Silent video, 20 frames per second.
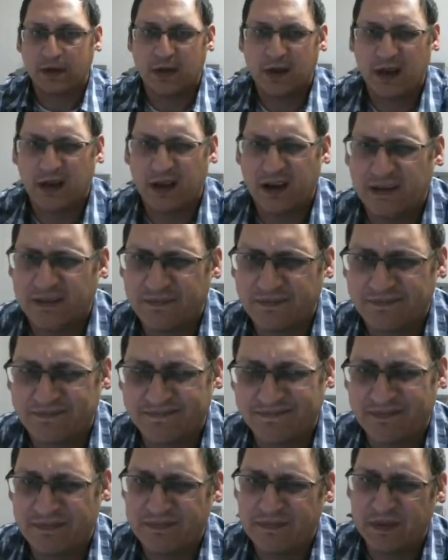
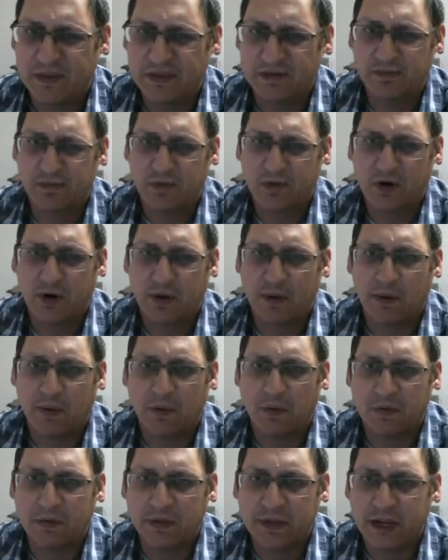That probably
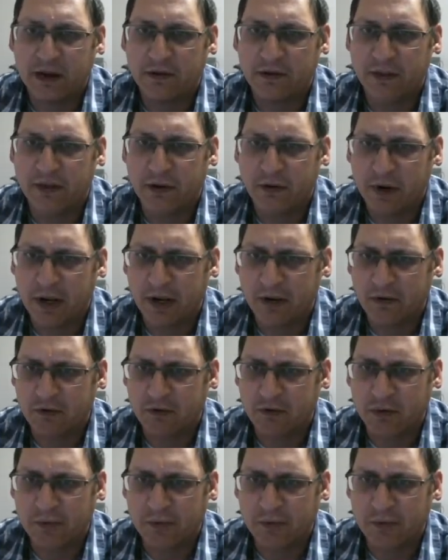won't down the Oranguru, I'm